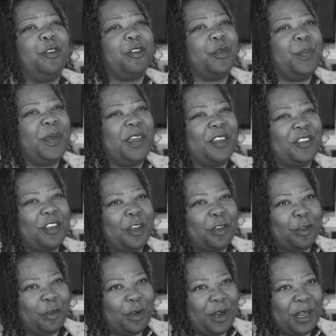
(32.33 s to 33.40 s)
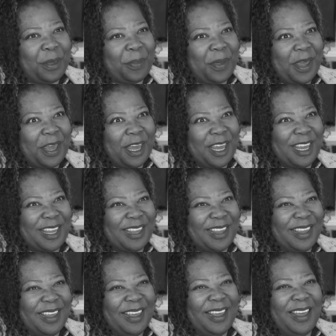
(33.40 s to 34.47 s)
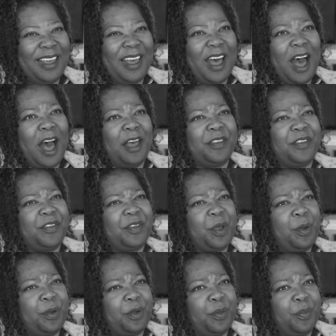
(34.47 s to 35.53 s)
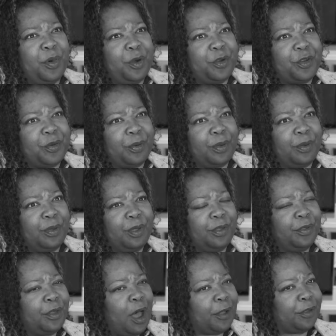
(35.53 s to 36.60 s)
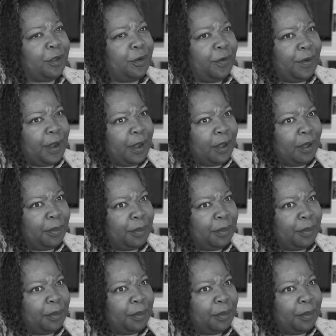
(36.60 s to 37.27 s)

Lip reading: used to be in such chronic pain. I saw a commercial, Dr. Graham.